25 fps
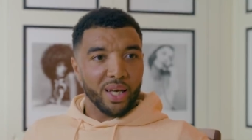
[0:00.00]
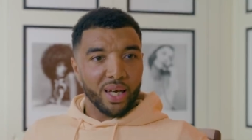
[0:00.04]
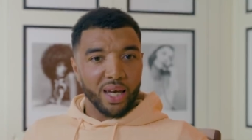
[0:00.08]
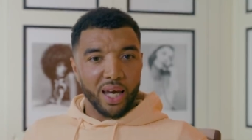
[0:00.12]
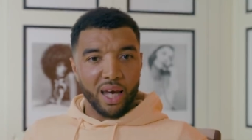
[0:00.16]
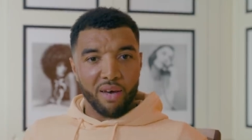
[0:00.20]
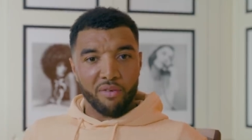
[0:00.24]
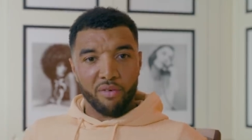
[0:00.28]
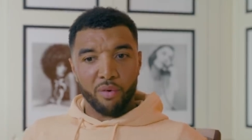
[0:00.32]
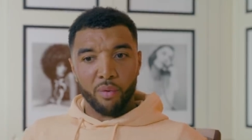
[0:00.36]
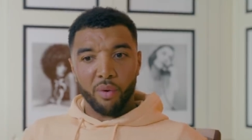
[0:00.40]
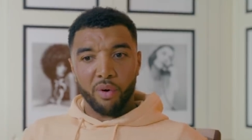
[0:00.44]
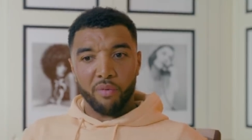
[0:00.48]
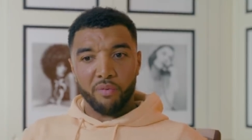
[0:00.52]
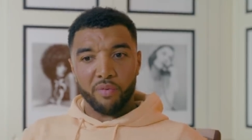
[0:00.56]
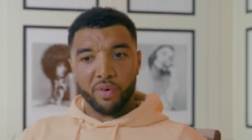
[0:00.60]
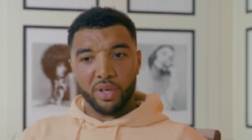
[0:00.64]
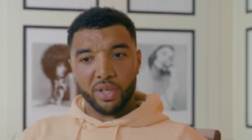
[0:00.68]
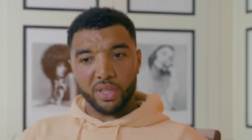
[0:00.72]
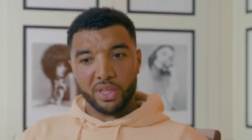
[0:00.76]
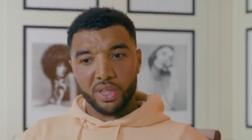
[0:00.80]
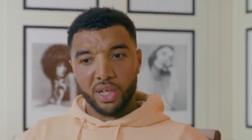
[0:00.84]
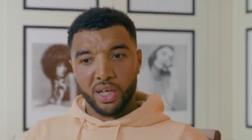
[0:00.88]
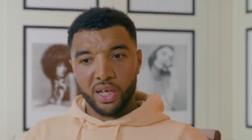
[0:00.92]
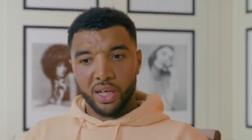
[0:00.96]
Everyone
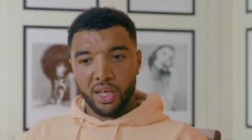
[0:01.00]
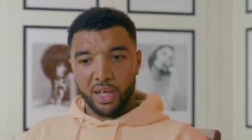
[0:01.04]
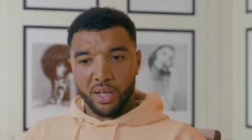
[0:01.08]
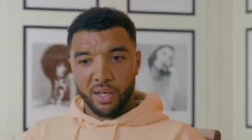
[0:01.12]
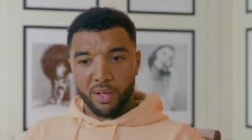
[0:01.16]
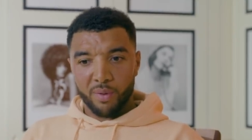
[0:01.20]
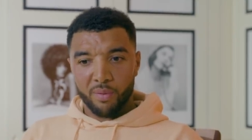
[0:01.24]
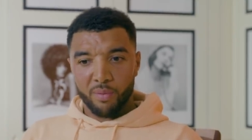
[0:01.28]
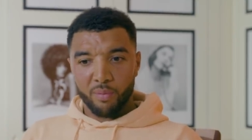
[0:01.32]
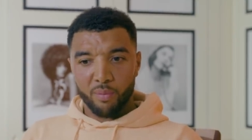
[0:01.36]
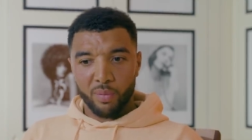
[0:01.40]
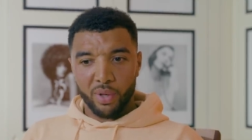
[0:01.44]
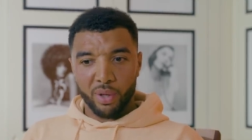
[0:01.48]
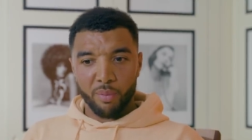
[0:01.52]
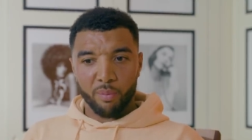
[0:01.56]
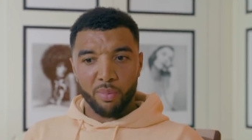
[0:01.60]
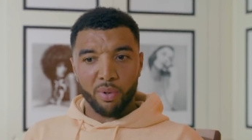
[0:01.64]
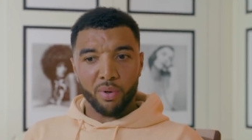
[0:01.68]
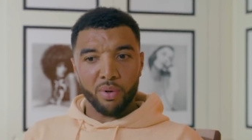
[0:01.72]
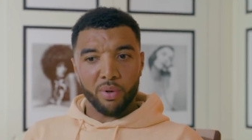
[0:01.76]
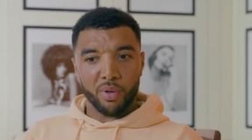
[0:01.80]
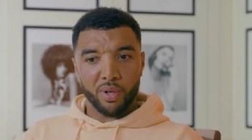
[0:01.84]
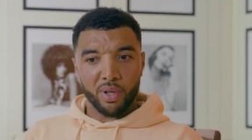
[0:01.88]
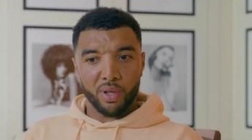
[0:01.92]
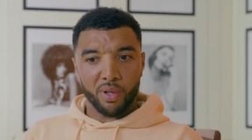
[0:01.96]
thinks they're
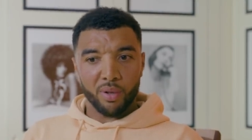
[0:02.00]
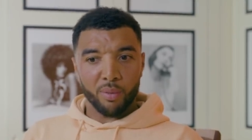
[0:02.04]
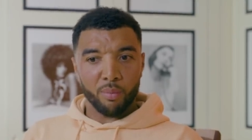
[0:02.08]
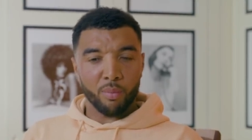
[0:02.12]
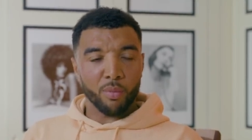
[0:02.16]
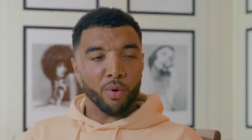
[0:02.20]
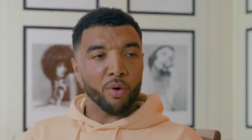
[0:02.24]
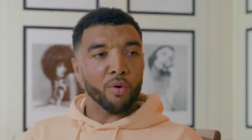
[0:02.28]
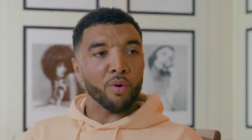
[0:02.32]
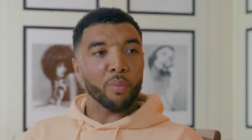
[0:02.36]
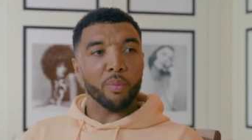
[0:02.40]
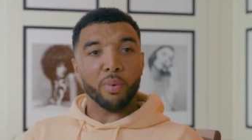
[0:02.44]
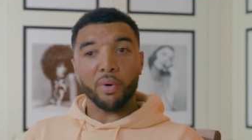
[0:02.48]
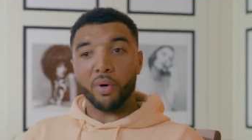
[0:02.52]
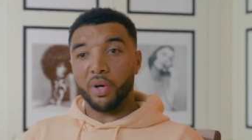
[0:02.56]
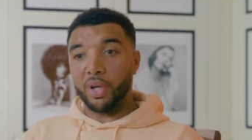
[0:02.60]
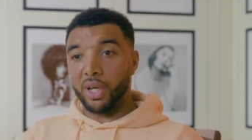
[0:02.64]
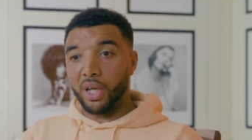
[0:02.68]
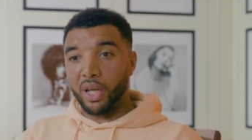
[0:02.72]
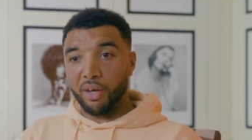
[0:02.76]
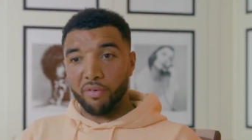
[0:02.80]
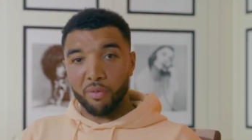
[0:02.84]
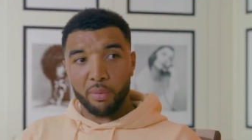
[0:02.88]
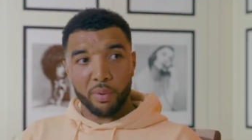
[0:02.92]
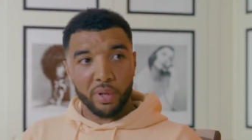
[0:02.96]
important and more important
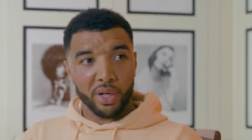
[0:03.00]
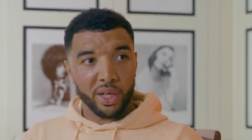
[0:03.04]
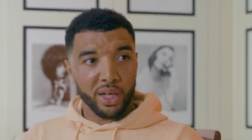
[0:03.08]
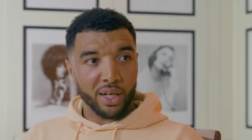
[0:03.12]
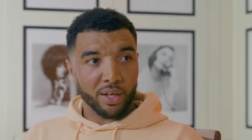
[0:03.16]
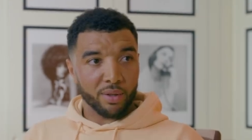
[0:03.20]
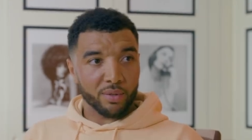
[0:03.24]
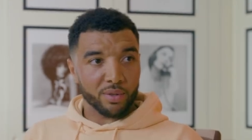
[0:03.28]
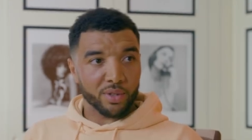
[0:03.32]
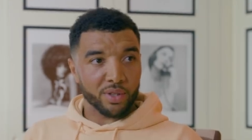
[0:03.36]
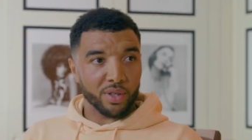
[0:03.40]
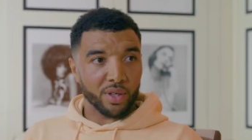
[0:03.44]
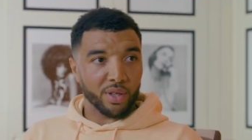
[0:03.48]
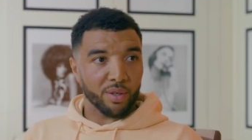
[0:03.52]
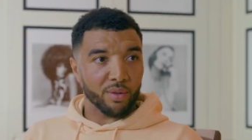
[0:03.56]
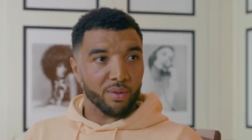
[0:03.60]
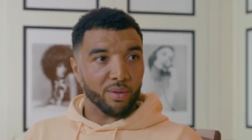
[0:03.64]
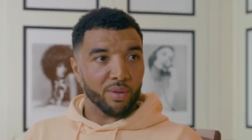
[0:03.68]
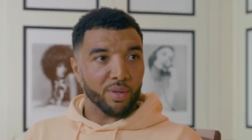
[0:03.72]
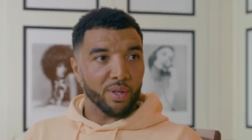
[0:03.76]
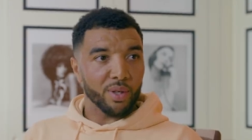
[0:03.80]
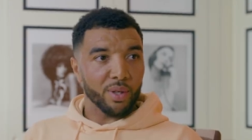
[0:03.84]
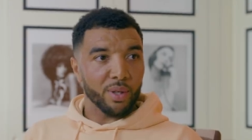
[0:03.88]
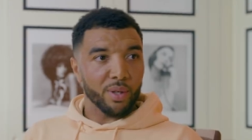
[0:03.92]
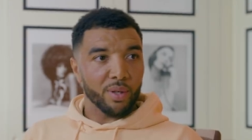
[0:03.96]
than everybody else. So
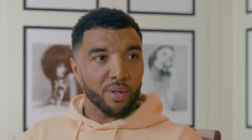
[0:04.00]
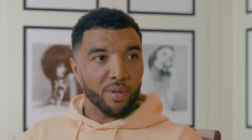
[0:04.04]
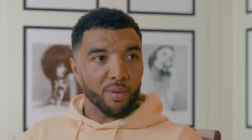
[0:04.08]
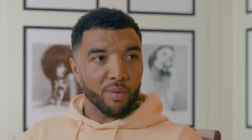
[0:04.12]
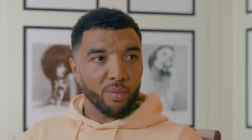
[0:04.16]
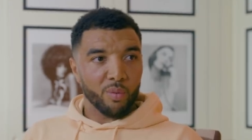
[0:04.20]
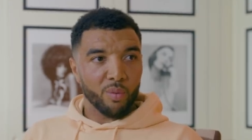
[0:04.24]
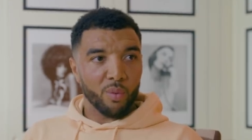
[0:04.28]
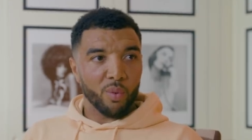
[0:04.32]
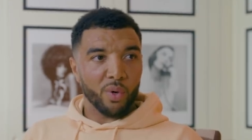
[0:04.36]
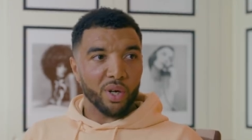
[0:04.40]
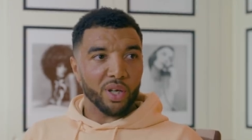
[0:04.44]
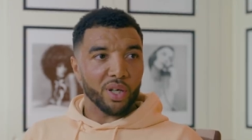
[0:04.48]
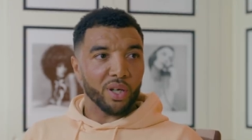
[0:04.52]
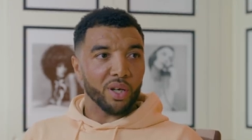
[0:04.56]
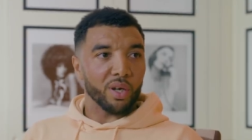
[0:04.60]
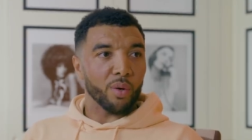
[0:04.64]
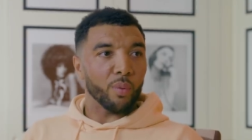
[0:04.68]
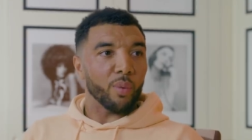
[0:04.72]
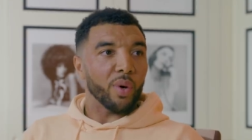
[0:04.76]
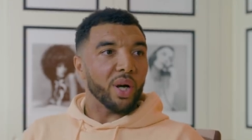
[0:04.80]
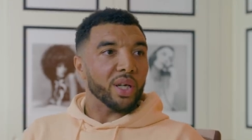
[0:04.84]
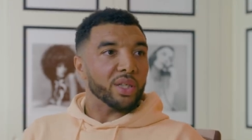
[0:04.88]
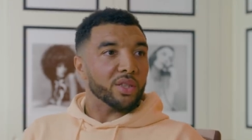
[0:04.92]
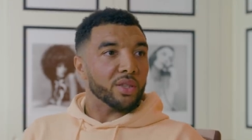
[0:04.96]
why are you going
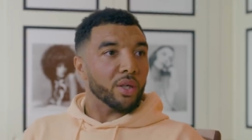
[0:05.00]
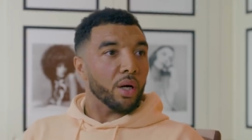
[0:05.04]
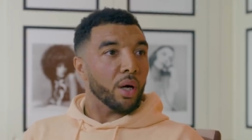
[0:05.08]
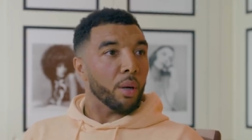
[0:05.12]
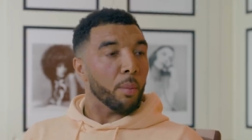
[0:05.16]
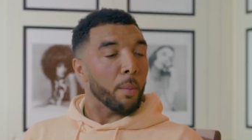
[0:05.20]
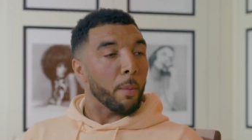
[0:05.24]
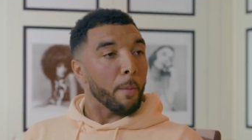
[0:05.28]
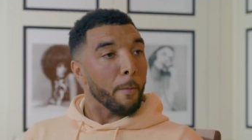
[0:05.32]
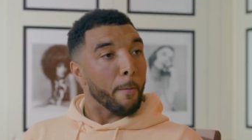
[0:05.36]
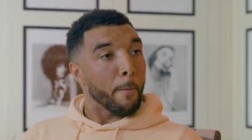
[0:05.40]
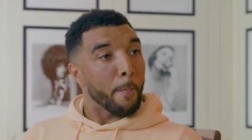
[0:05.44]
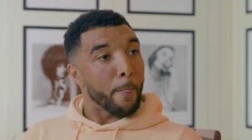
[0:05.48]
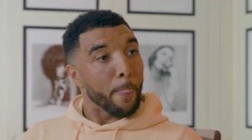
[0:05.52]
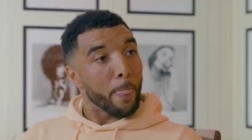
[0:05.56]
to waste time?